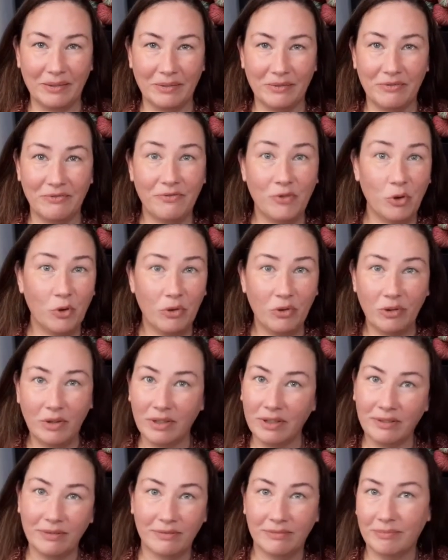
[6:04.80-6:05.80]
full
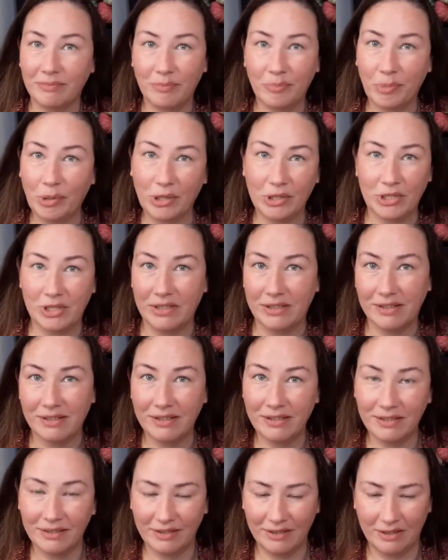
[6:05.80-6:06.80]
purchase
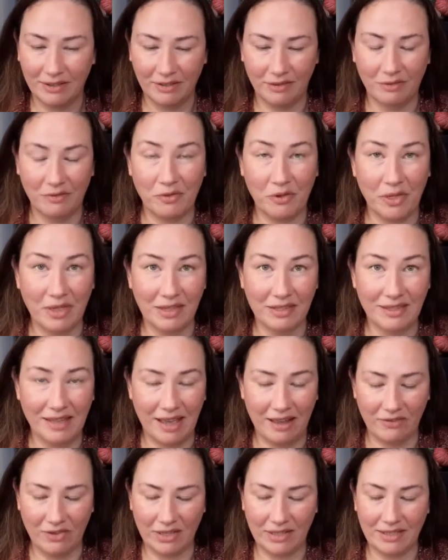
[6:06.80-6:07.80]
for this
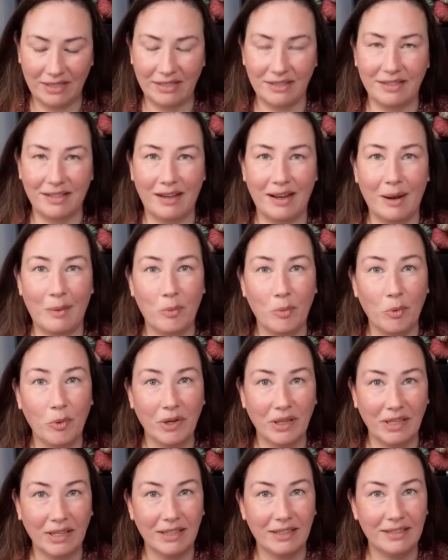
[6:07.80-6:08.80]
Advent season. I'm
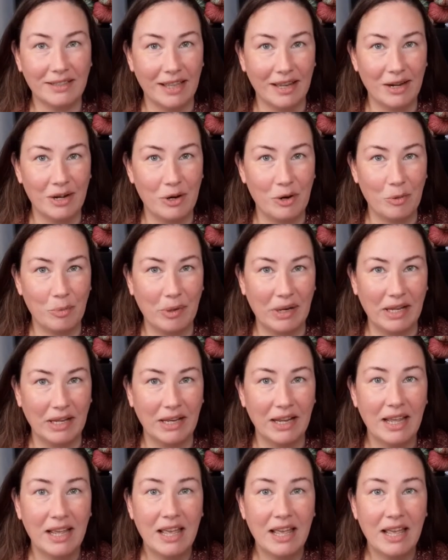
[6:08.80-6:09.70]
really excited to open it.